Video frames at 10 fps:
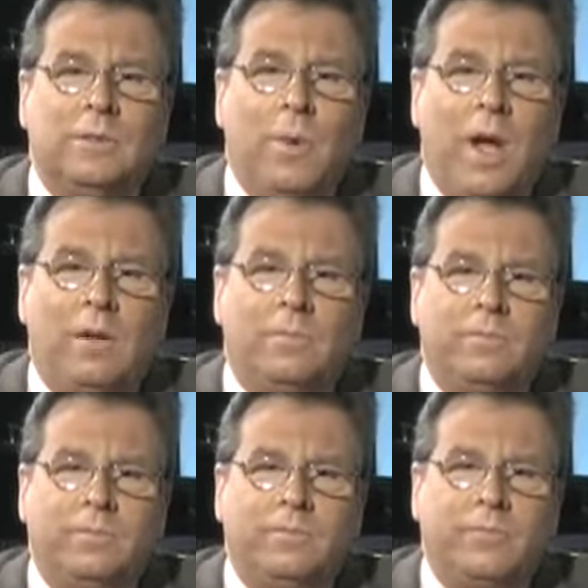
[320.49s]
Well,
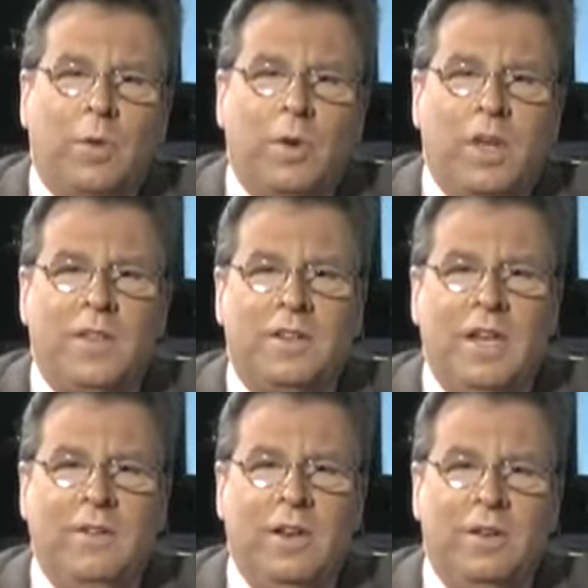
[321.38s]
we at the
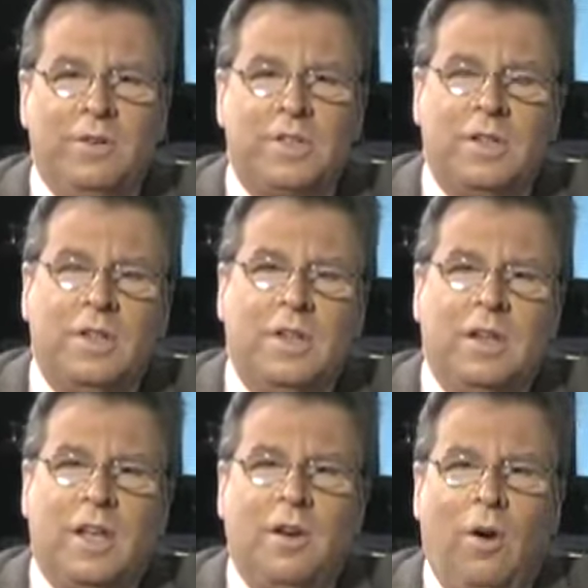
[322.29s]
TV News
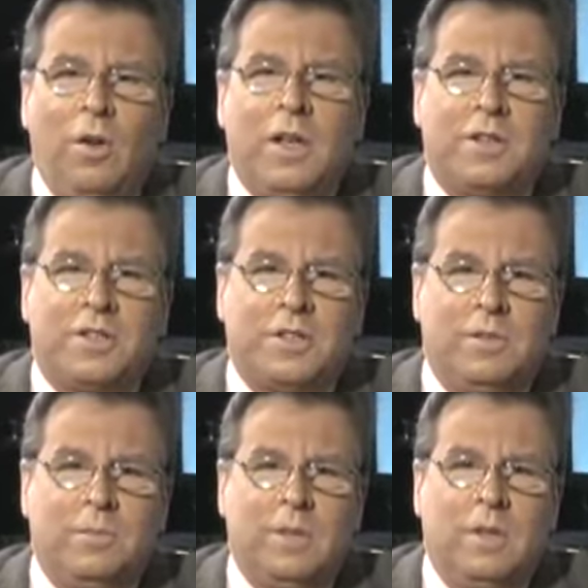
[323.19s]
can only
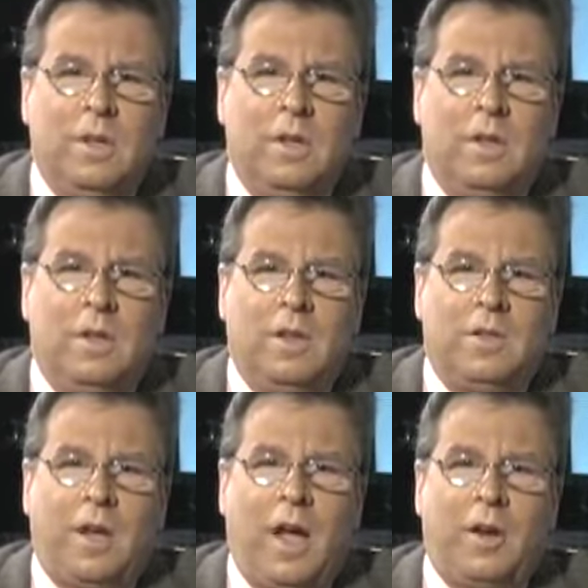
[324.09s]
assume
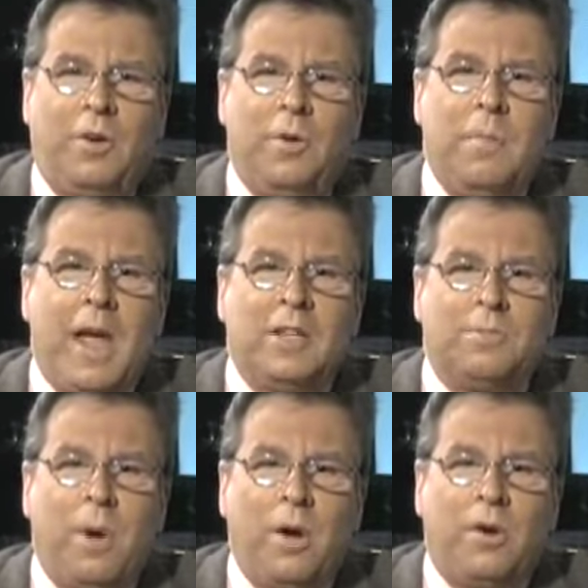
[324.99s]
that Tiger remains
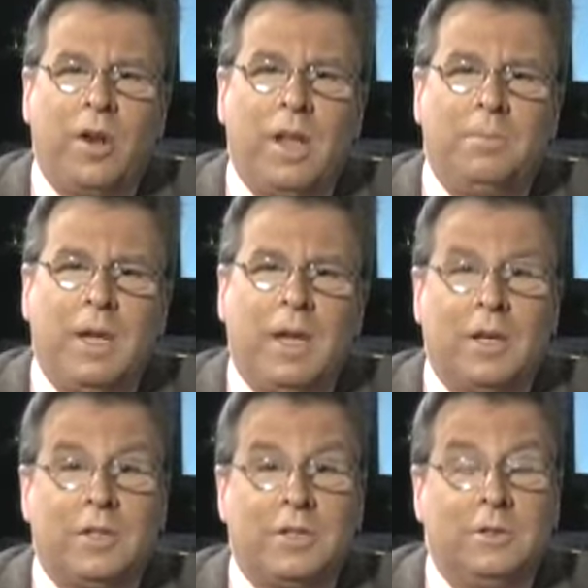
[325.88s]
bunkered in
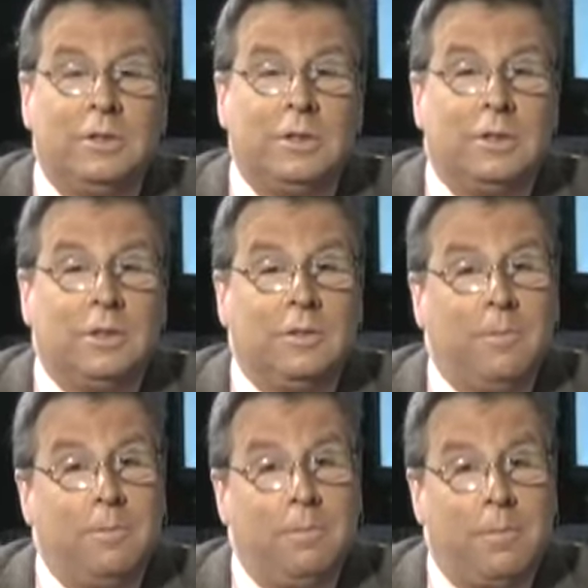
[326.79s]
because
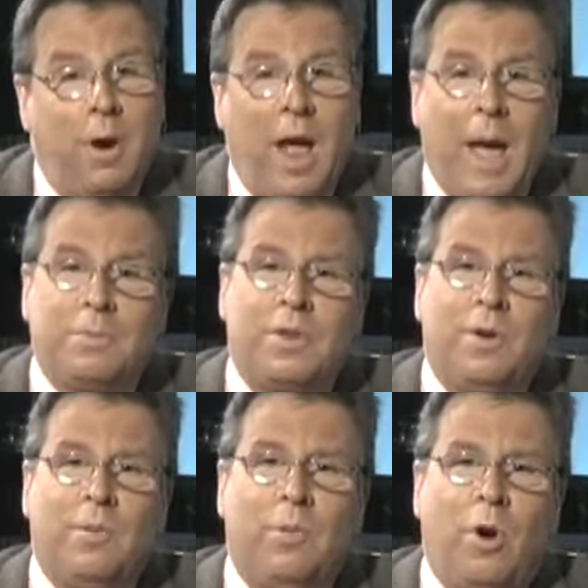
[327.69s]
perhaps
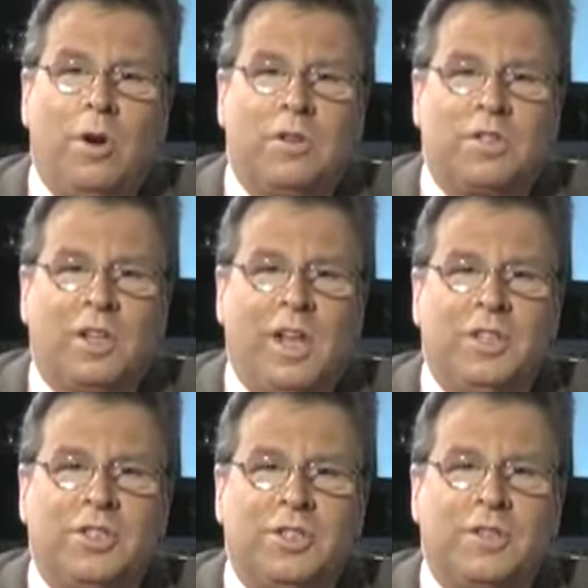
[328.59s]
there are more
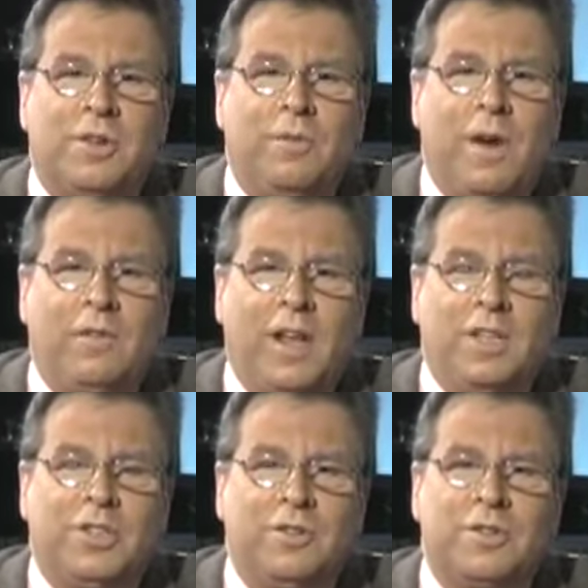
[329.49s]
salacious
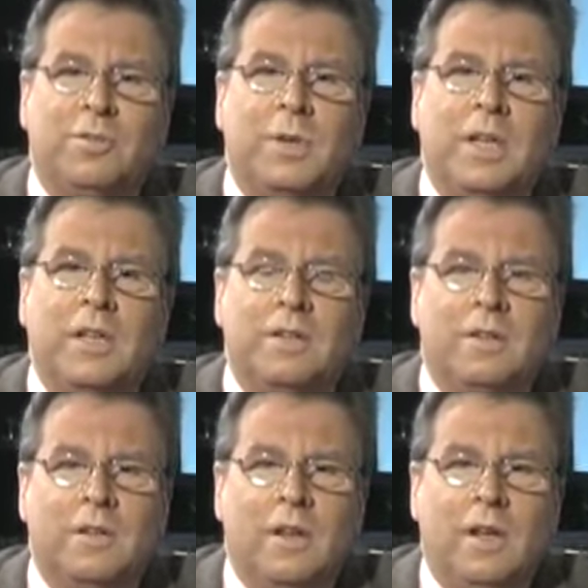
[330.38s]
revelations to be
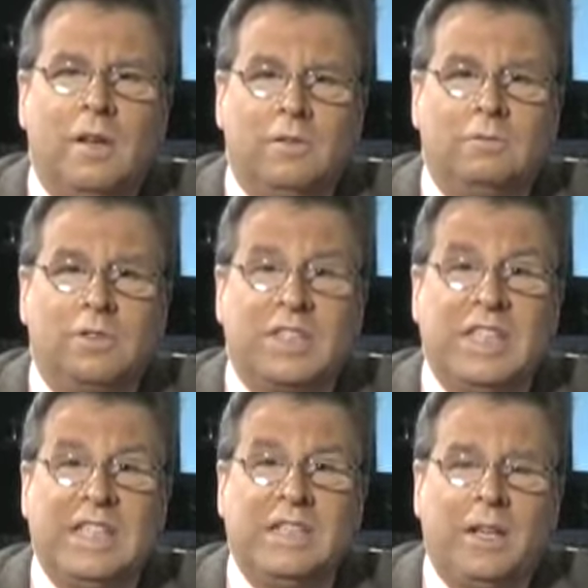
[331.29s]

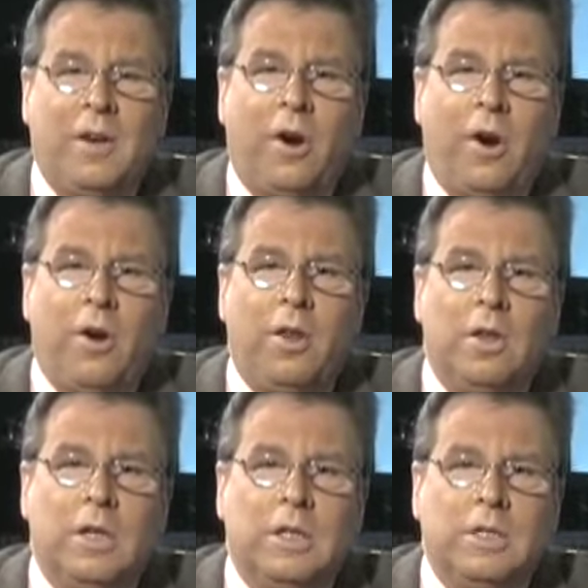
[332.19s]
seen and heard,
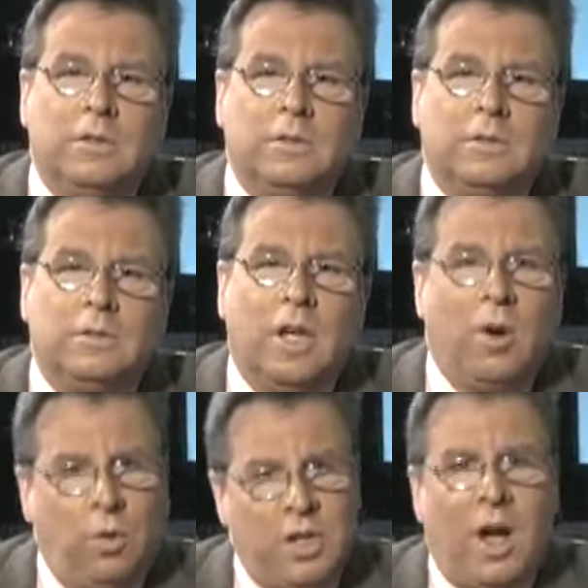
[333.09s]
and
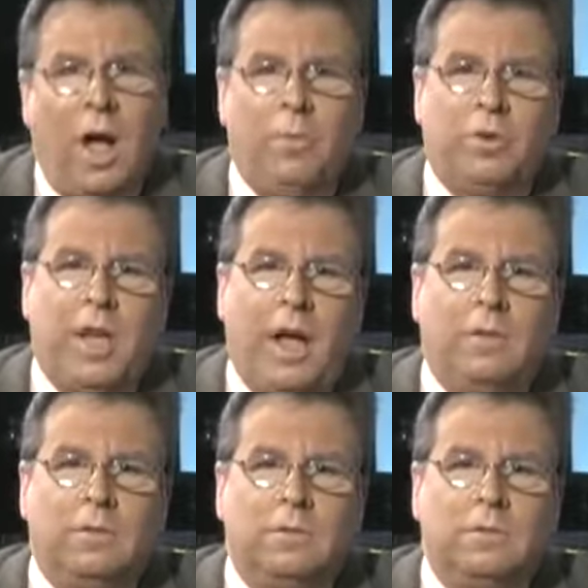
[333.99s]
only time will tell.